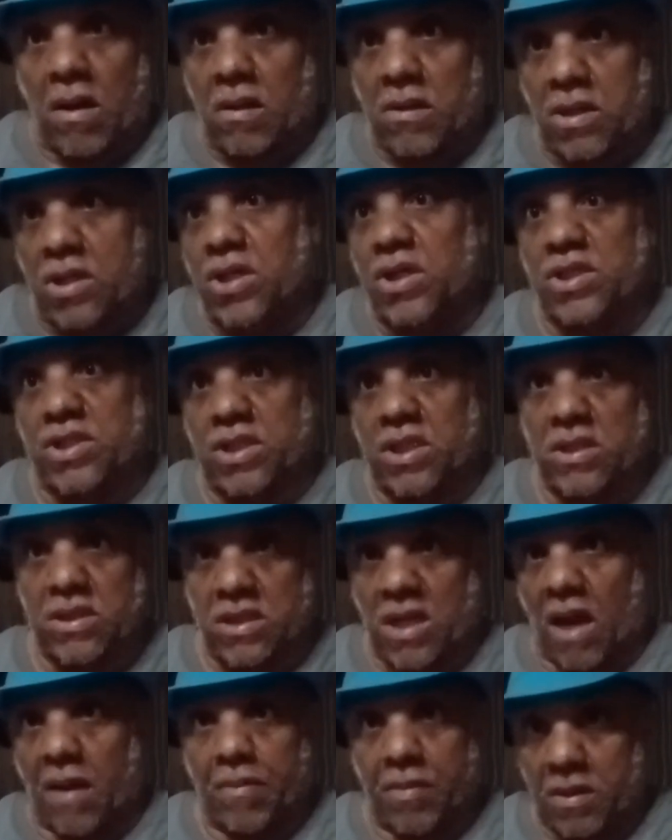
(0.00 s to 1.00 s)
cushion
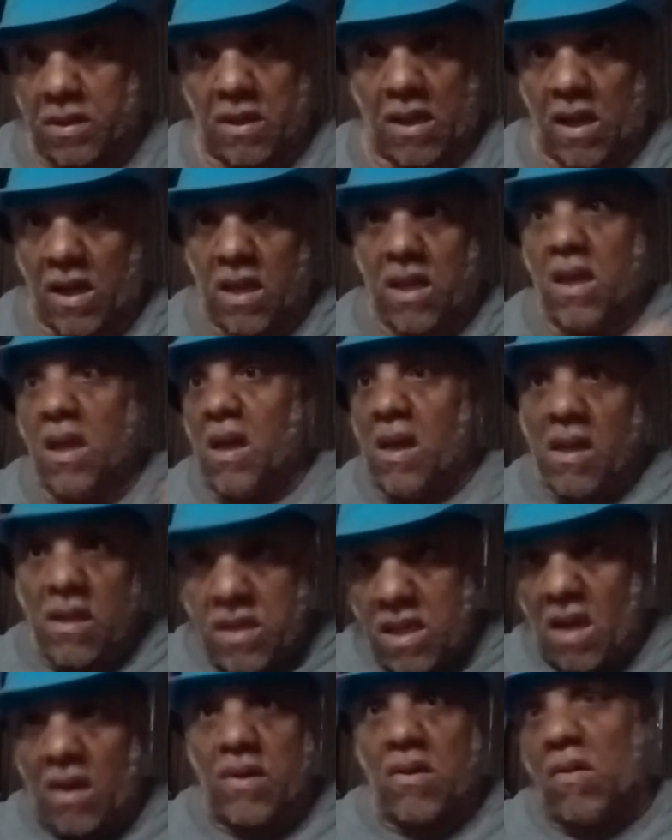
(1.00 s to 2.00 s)
type of thing.
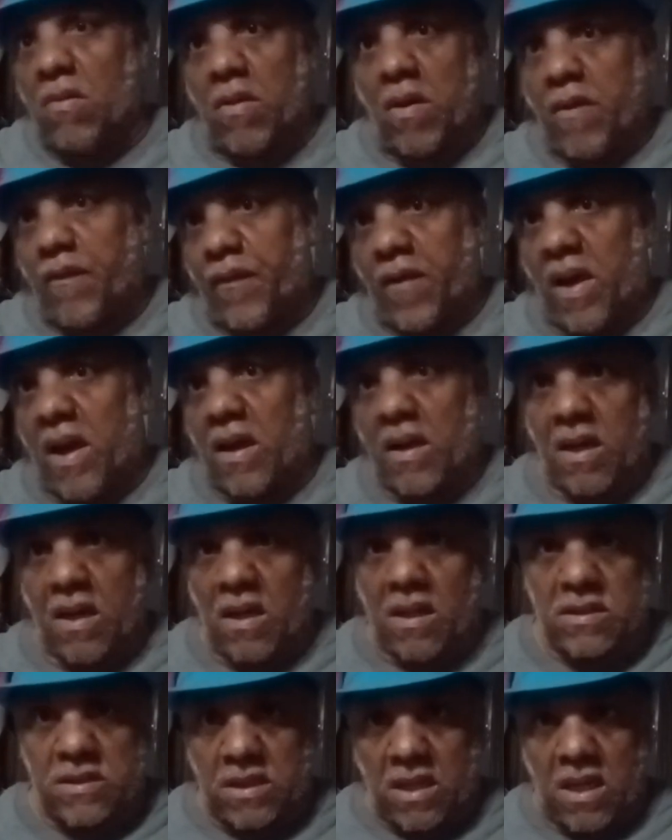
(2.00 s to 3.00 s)
Y'all know where to find
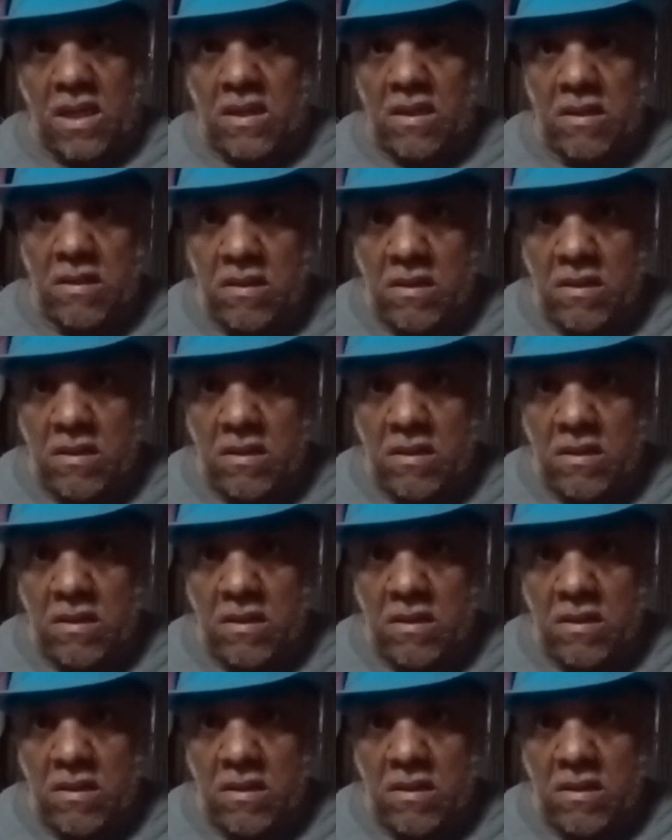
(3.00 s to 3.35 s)
guns at.